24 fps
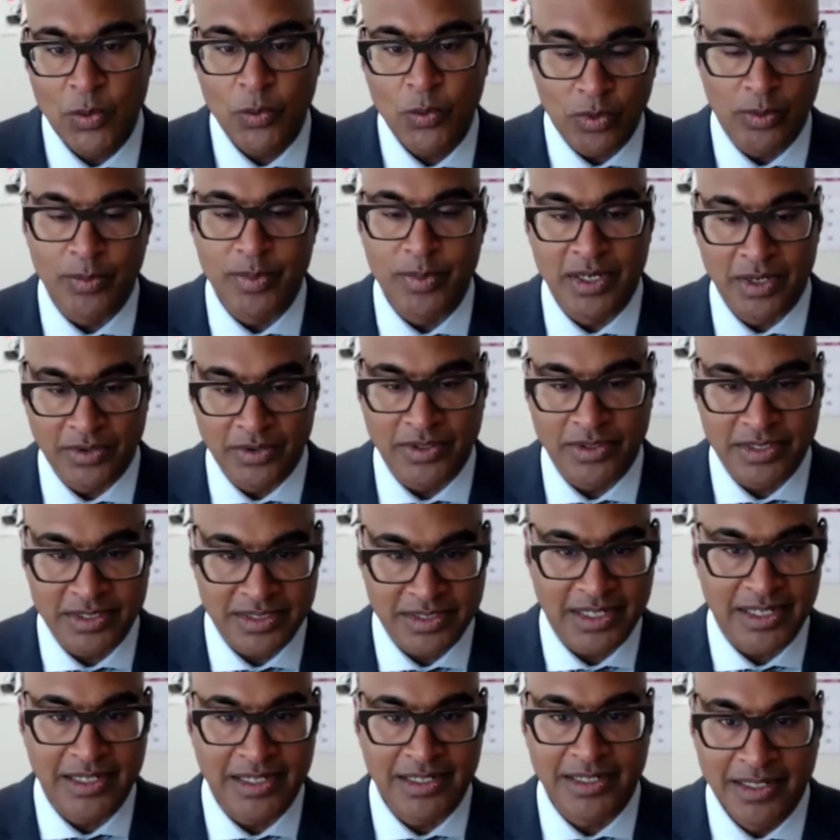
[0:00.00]
will be on the
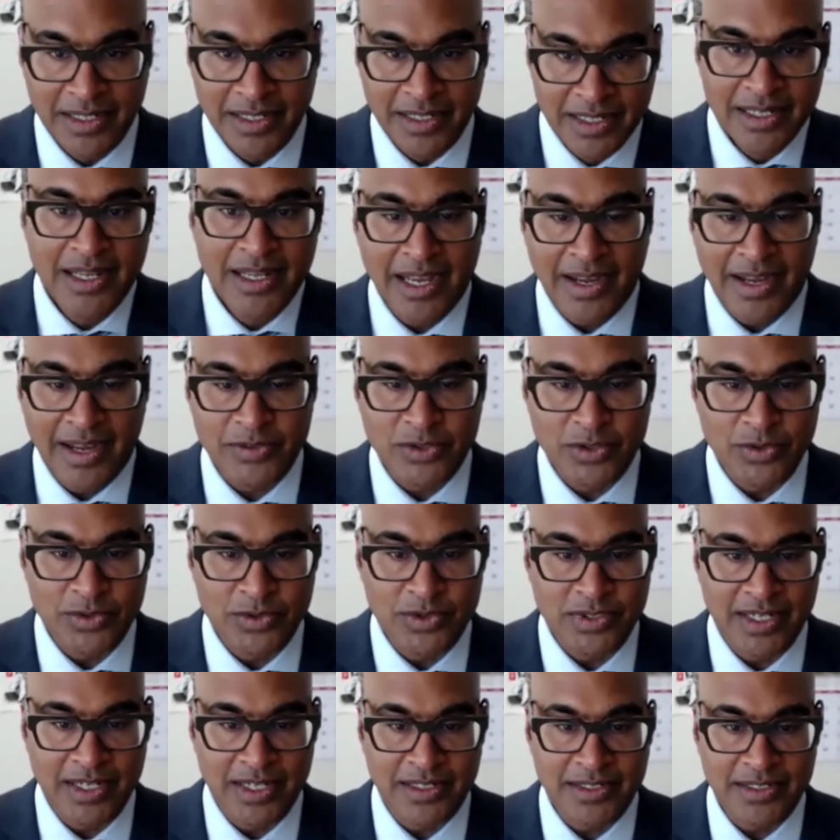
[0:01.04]
side of true
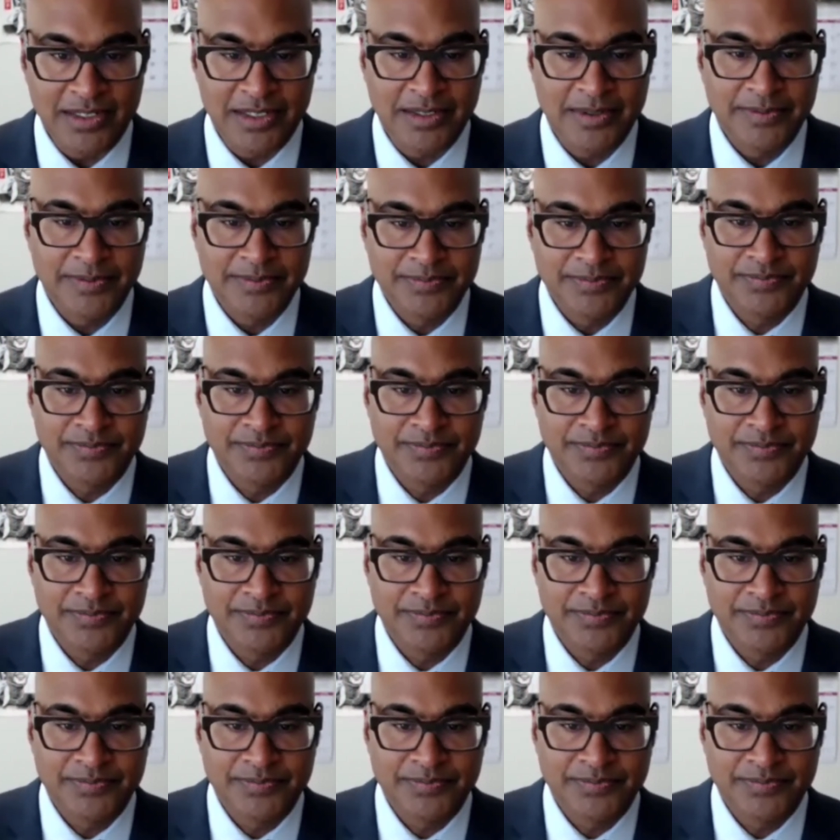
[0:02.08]
change